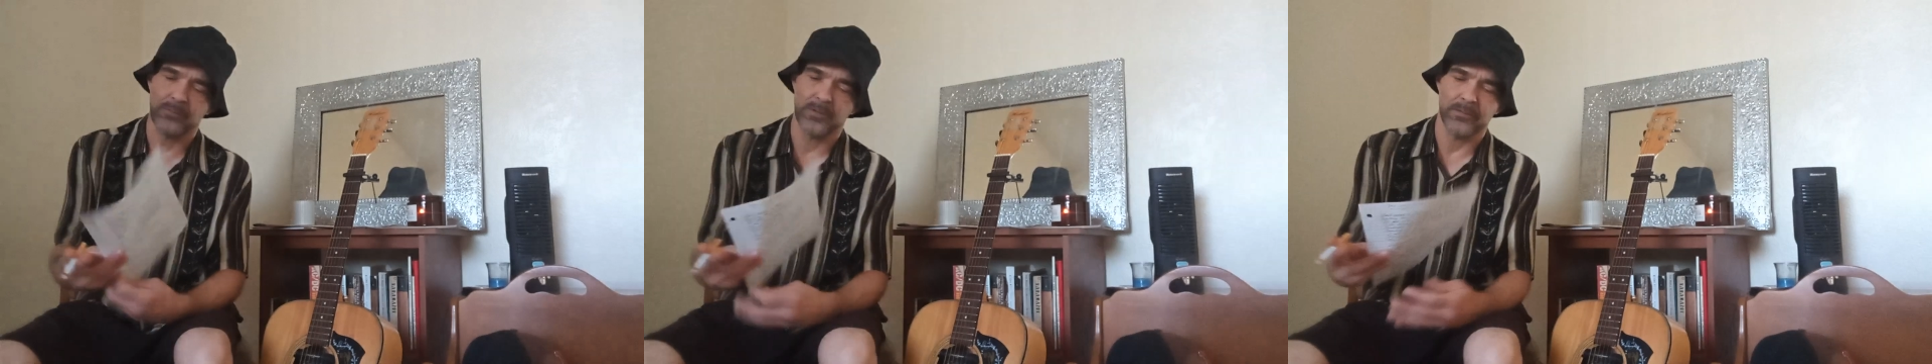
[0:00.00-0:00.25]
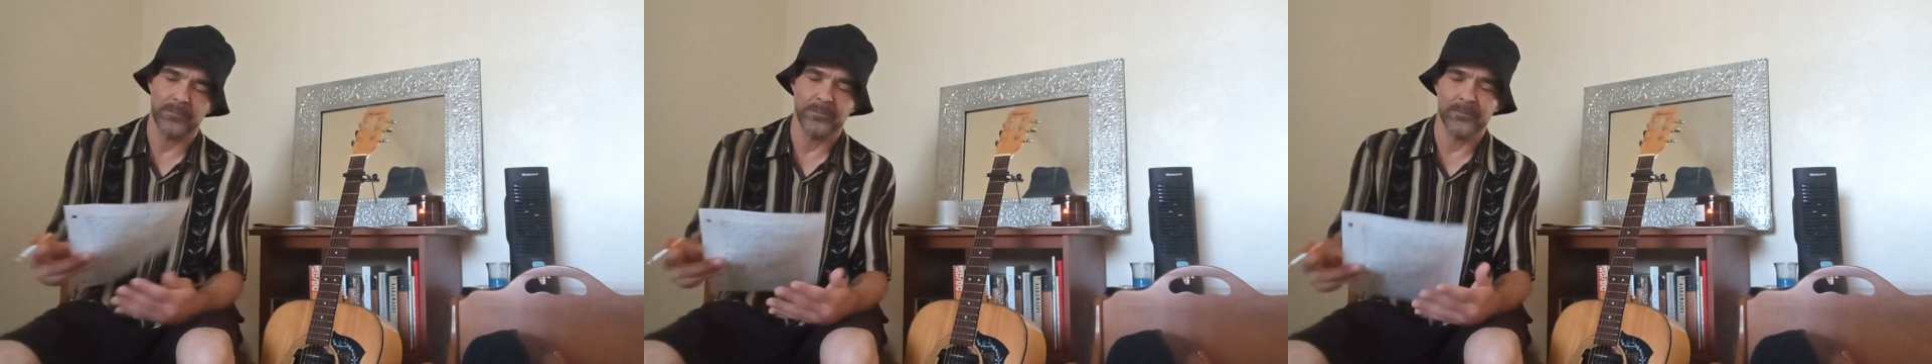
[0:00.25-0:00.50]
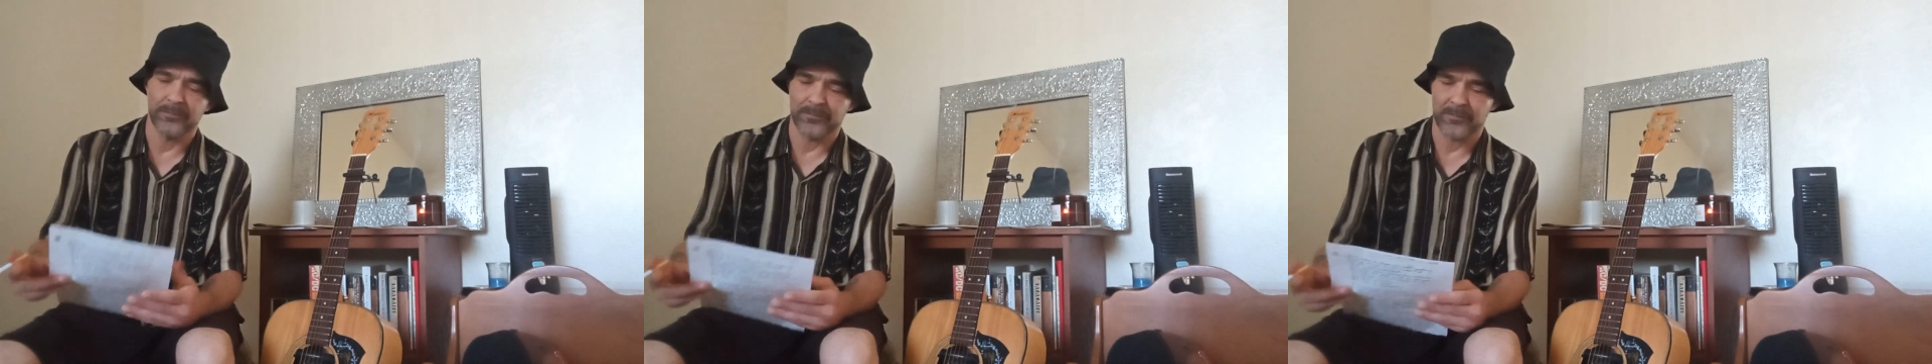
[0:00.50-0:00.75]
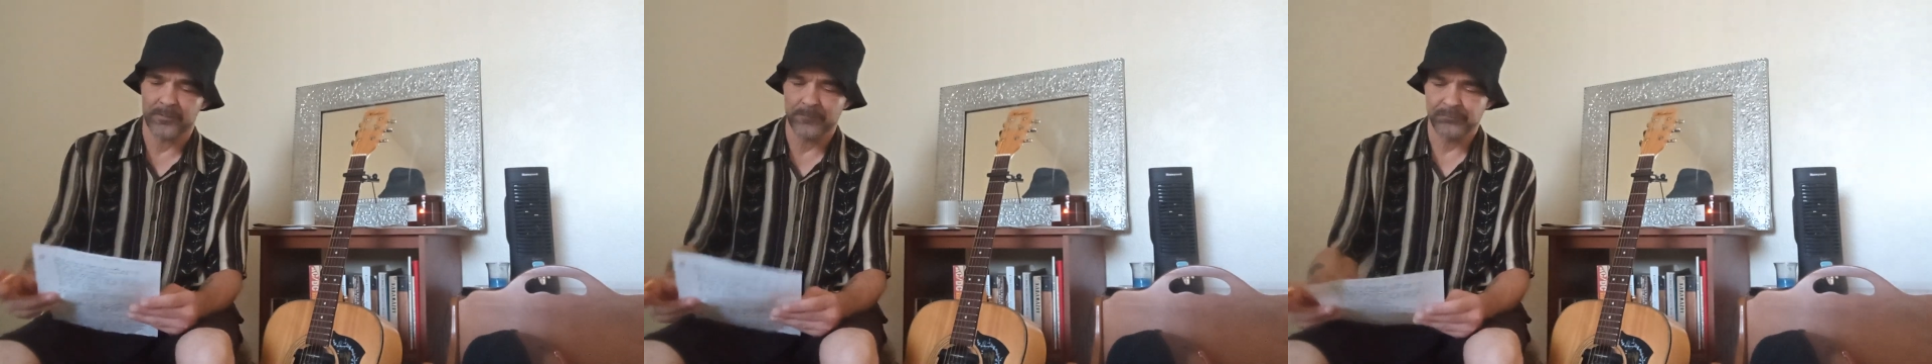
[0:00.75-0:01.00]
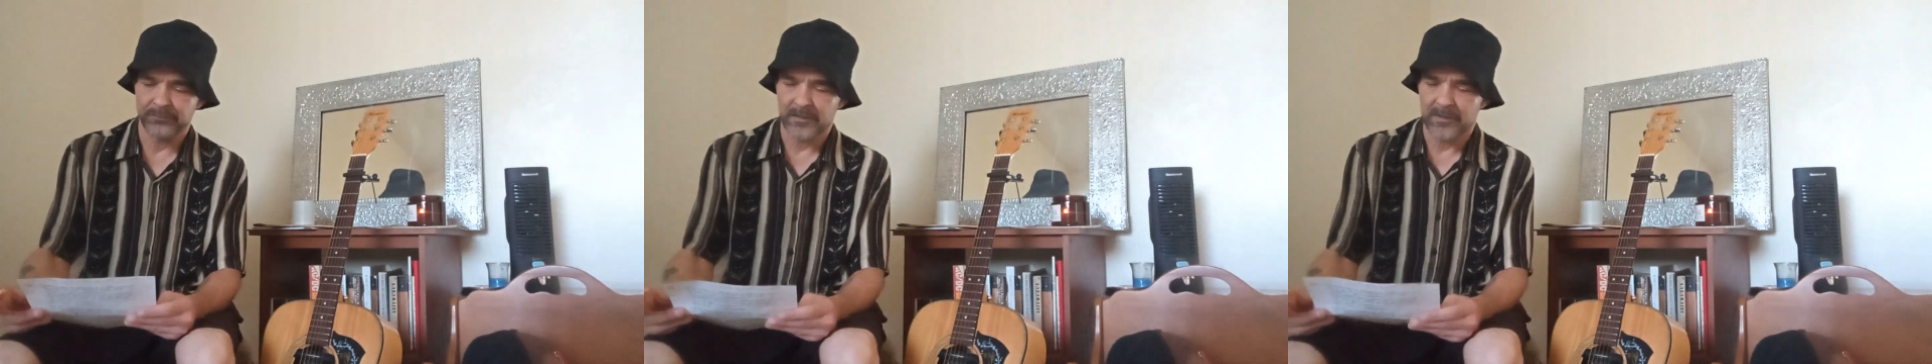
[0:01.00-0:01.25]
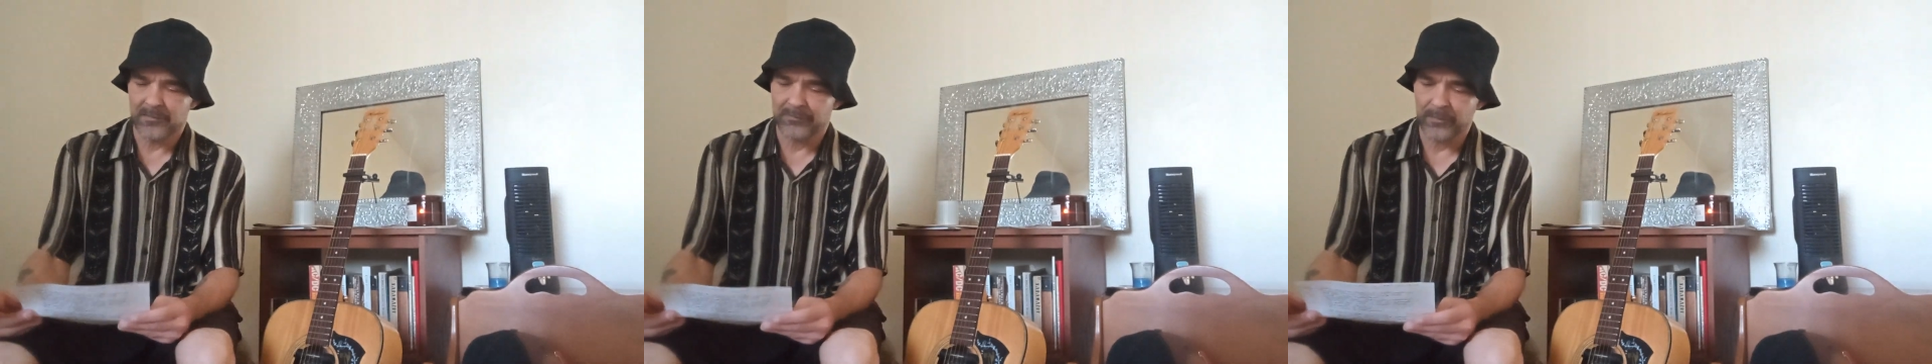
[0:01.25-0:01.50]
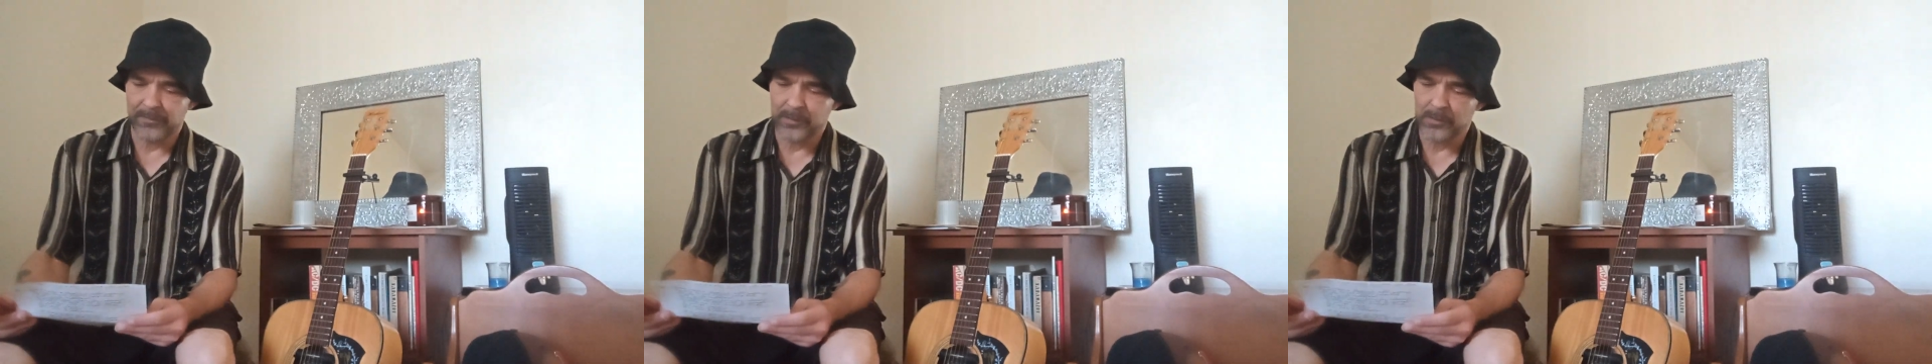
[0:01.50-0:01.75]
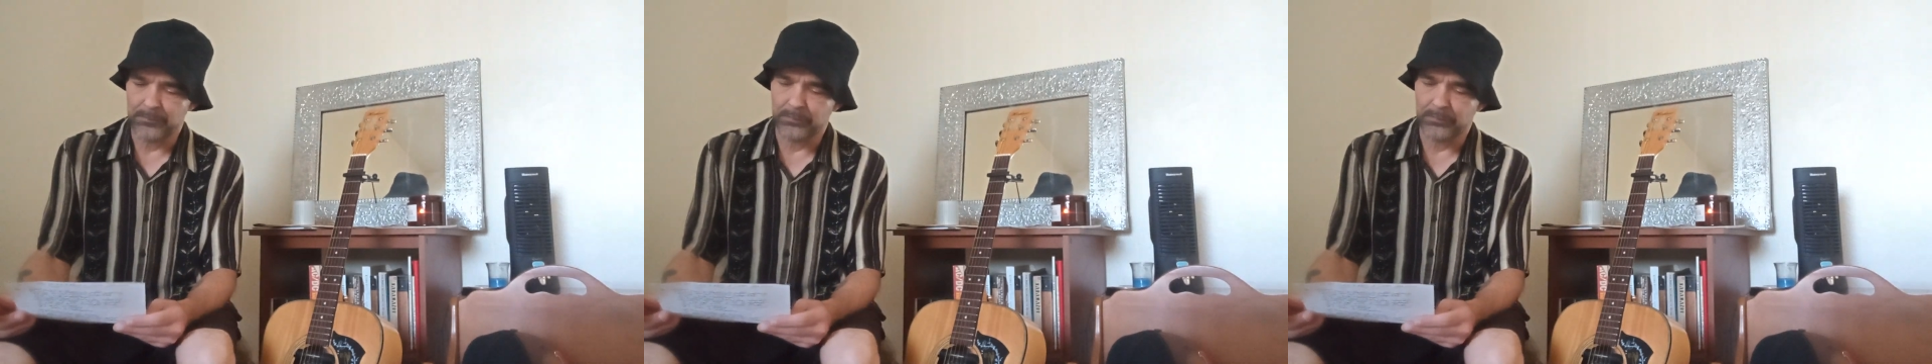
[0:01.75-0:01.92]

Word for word: the road for their